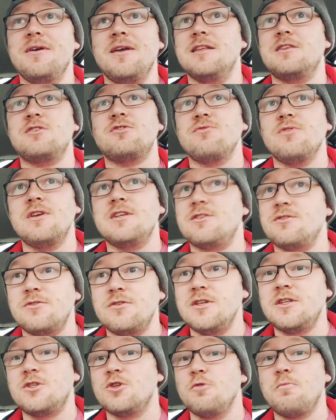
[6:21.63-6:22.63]
it's it's
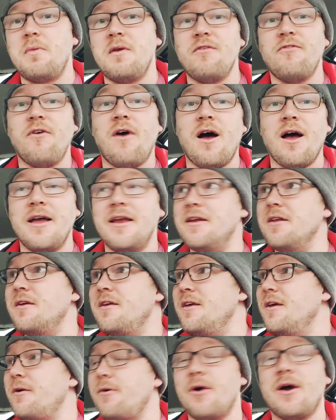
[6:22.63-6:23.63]
it should be fine
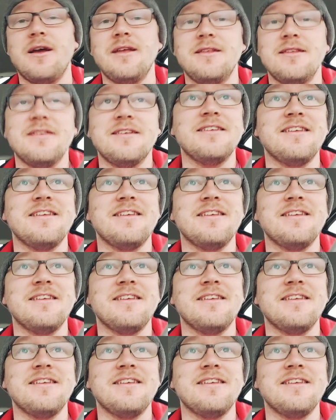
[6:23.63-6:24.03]
right?